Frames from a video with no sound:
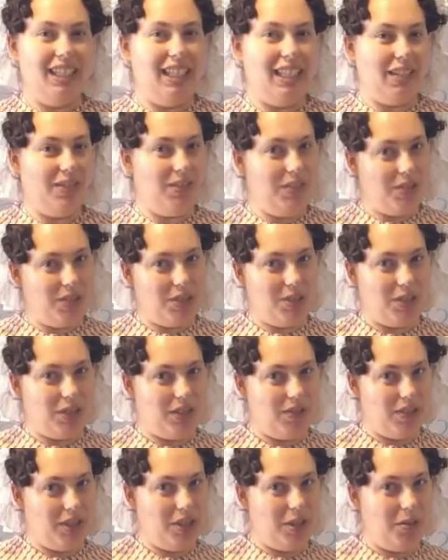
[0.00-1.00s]
If you enjoyed
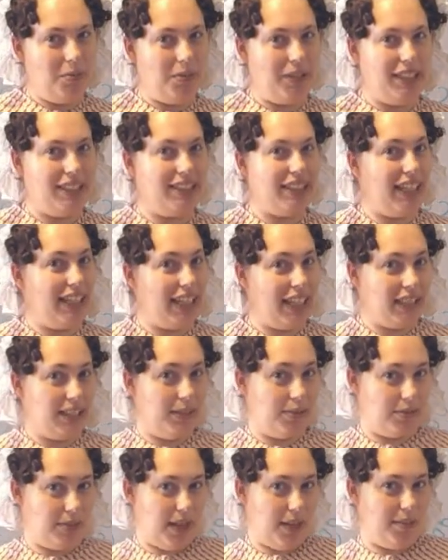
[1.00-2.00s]
the video, please like and
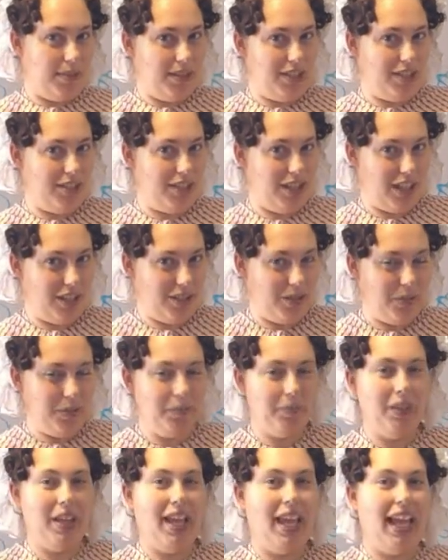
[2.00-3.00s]
subscribe to the channel.
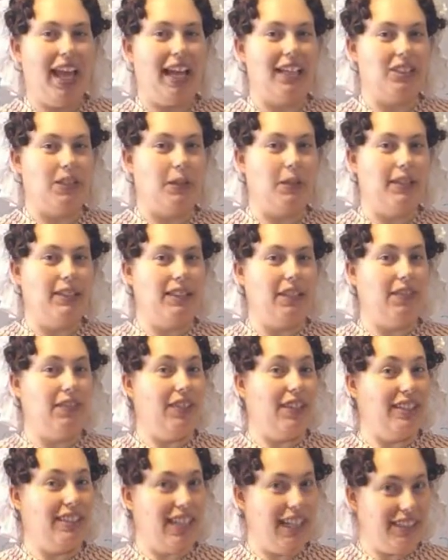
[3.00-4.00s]
As always, have a
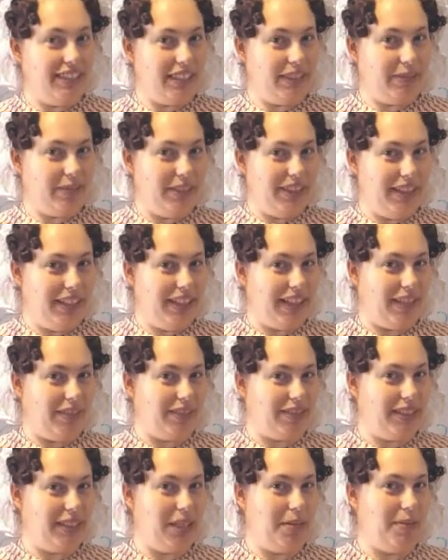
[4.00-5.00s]
fantastic week, and I
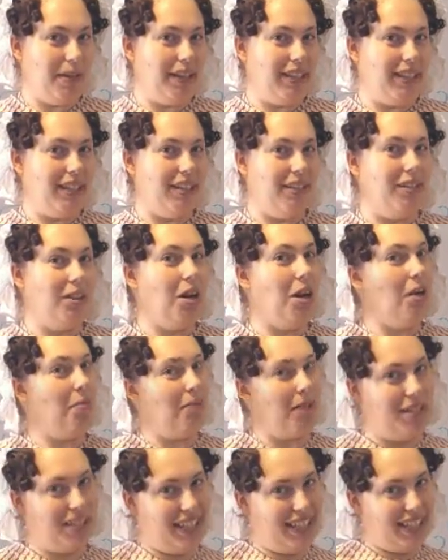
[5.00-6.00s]
will see you back here on
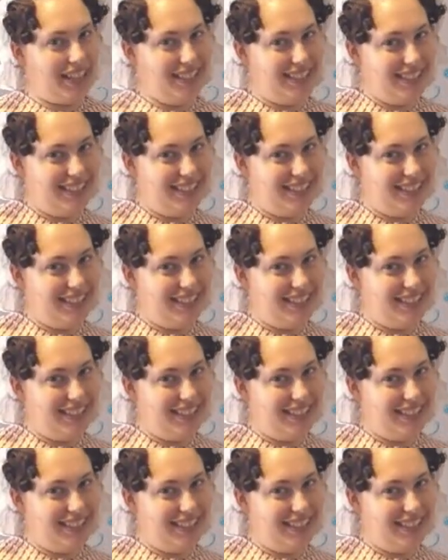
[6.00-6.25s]
Monday.